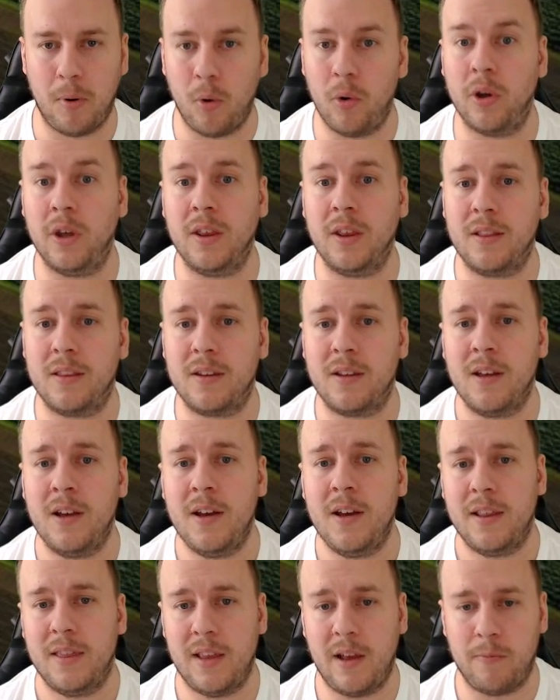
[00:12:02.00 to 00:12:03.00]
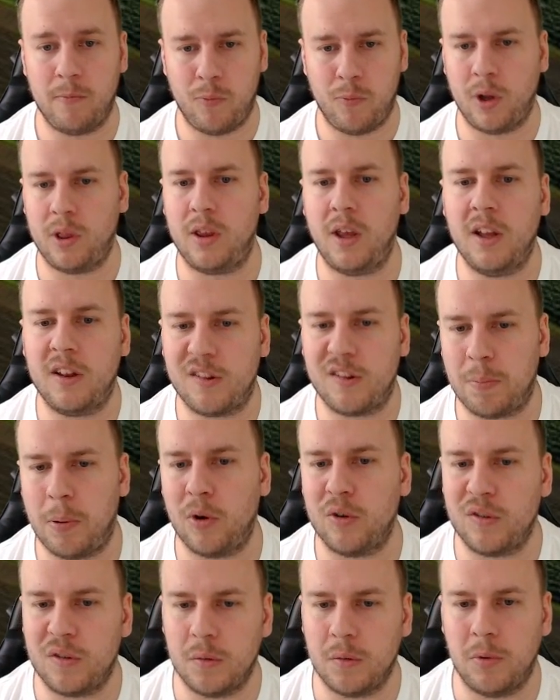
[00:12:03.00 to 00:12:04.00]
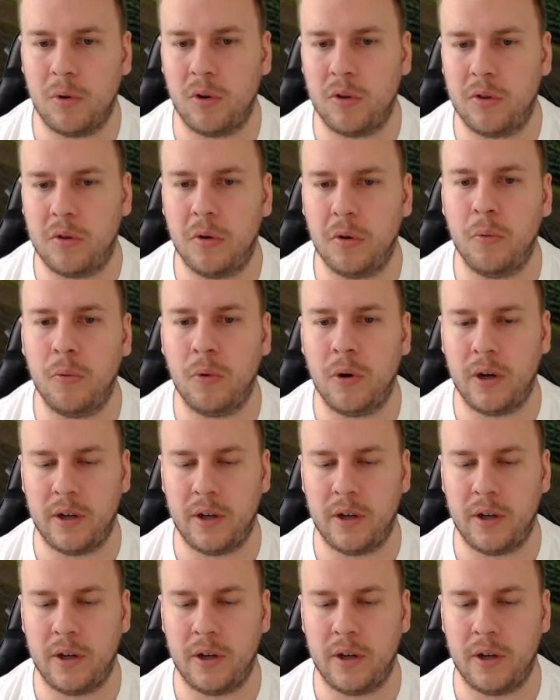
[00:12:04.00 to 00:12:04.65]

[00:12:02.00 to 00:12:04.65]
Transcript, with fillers: in the end, we want the ball to